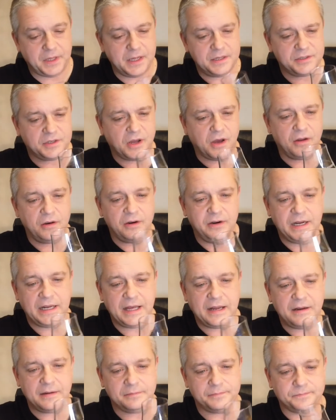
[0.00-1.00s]
Has
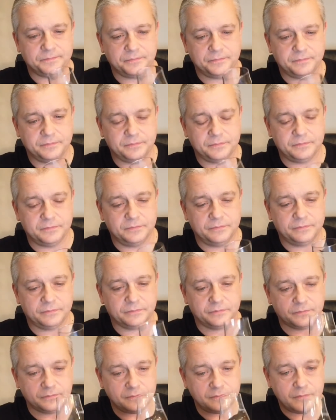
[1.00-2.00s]
colouring in it.
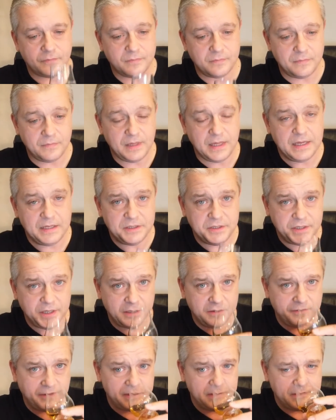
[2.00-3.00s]
Is
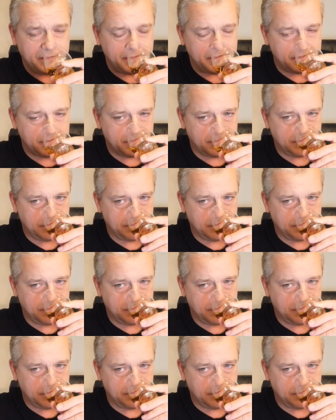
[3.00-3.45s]
chill filtered.